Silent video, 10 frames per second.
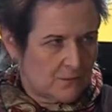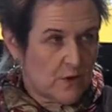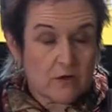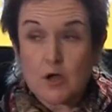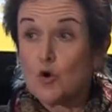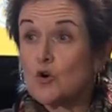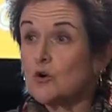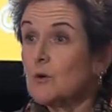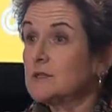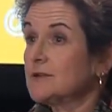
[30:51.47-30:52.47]
We thought
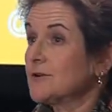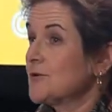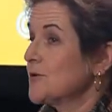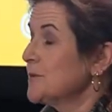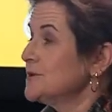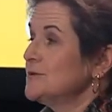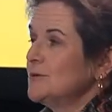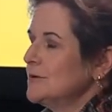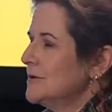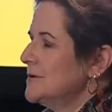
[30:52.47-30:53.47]
Google wanted our corpus.
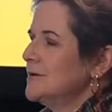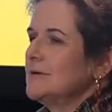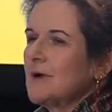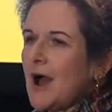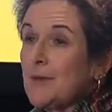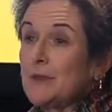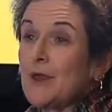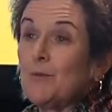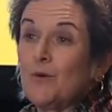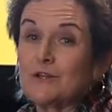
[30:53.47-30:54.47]
No, no, no, no.
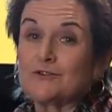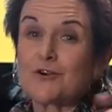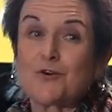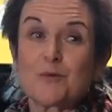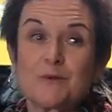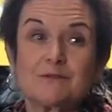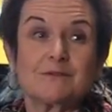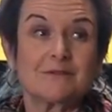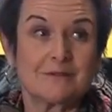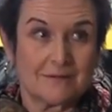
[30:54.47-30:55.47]
IBM wants our corpus.
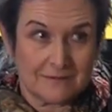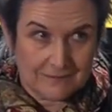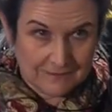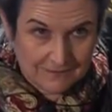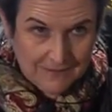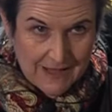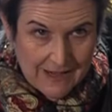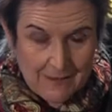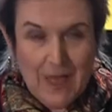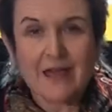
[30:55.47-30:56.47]

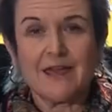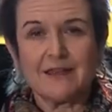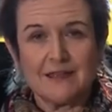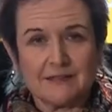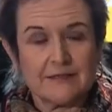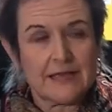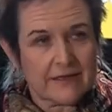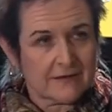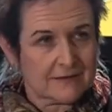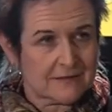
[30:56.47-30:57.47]
And I'm not getting into the
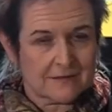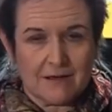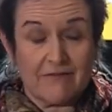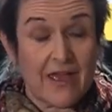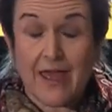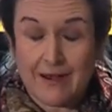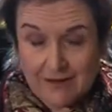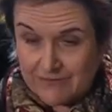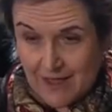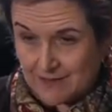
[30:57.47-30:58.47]
ethics of
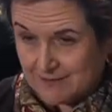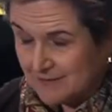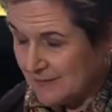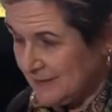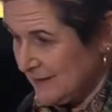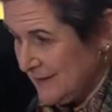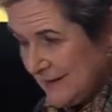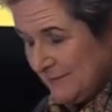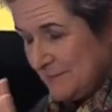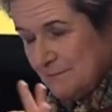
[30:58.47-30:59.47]
any of that,
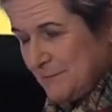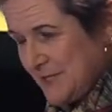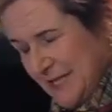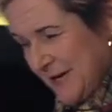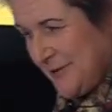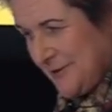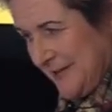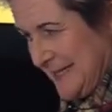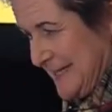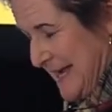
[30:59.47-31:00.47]

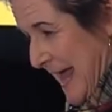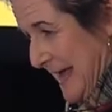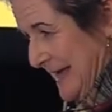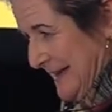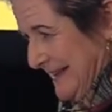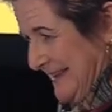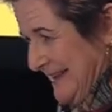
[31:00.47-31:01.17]
particularly today.